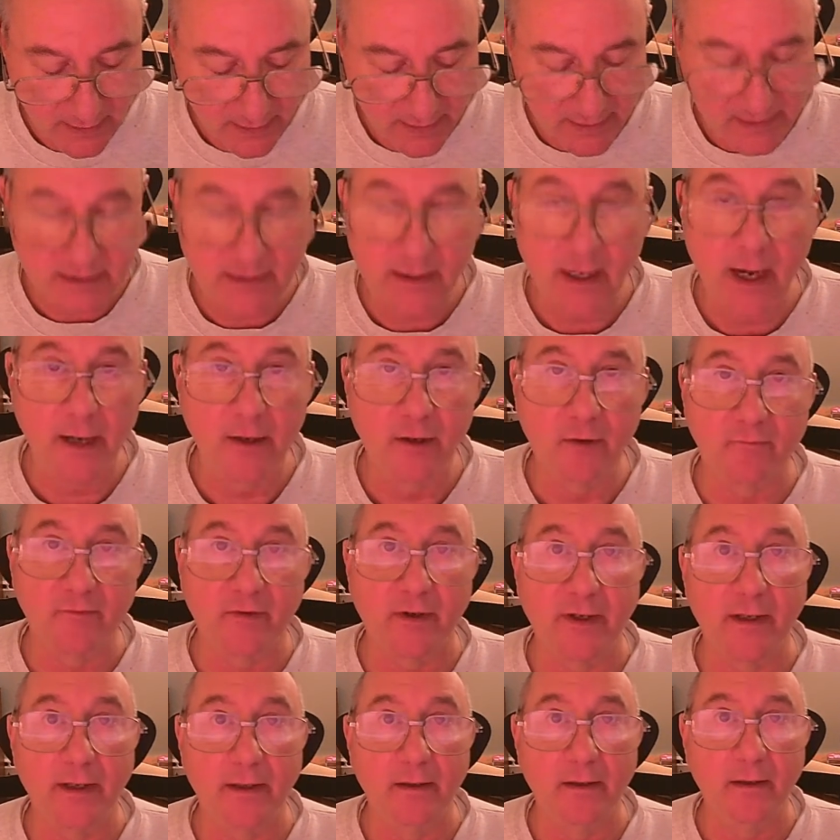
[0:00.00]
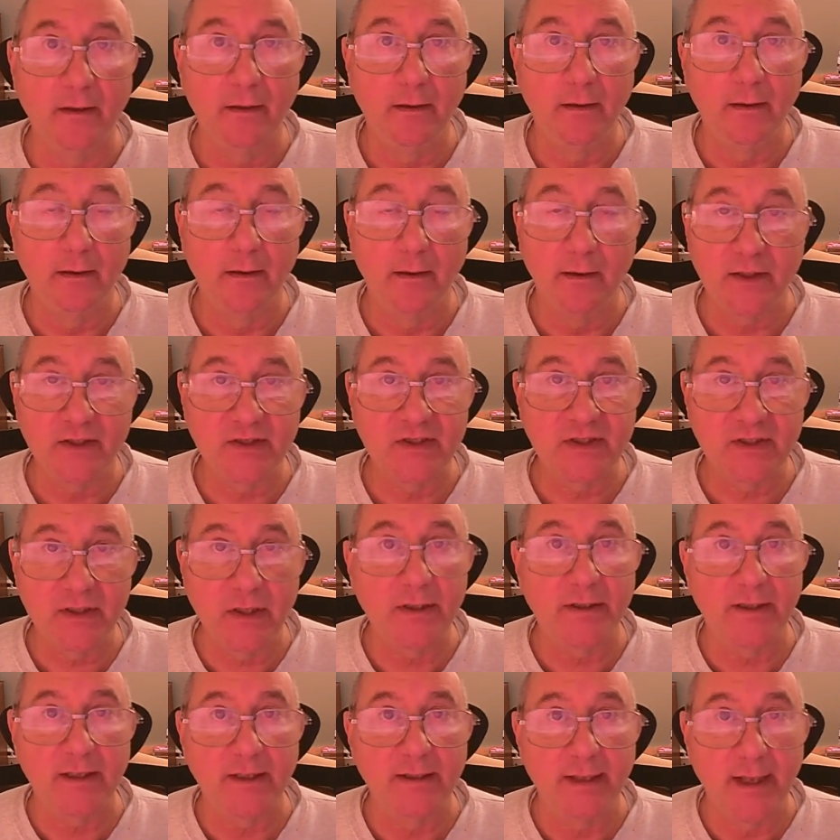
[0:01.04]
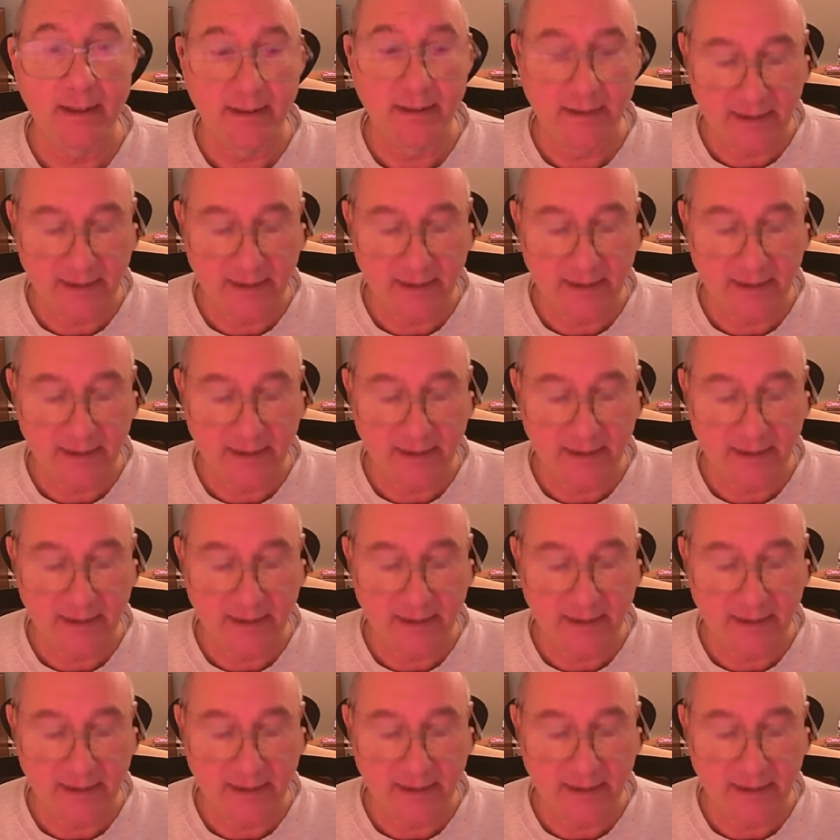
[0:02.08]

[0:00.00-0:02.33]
a sky overhead, a sun in that